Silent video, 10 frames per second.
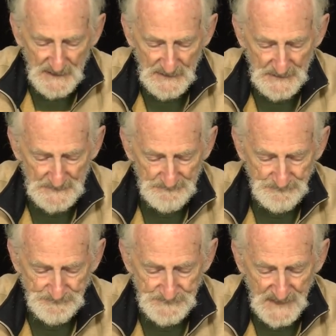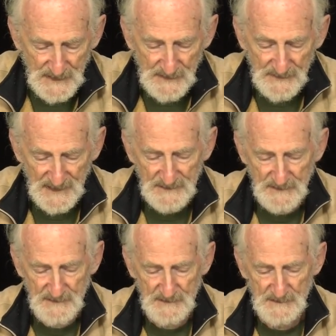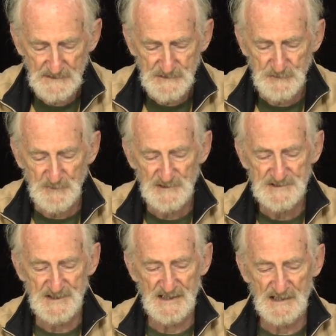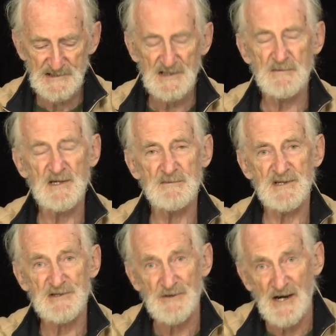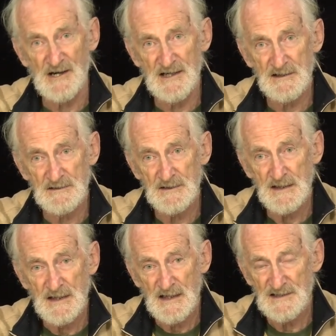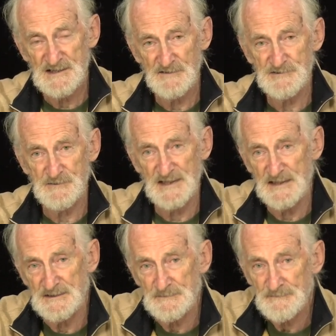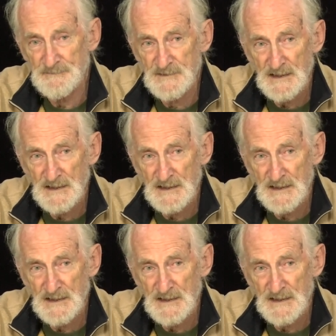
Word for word: Um, then two books that actually made me cry as I was reading them,